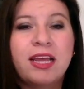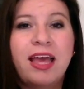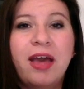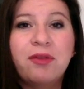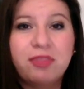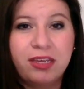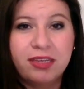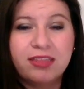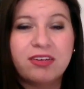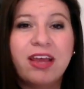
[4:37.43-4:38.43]

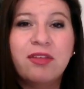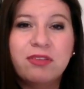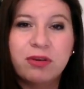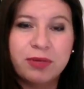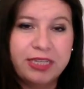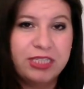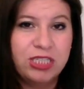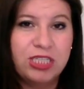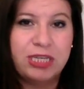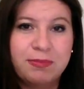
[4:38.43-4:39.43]
healthy. They're healthier
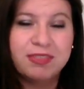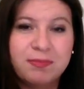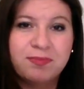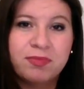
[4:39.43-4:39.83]
relationships.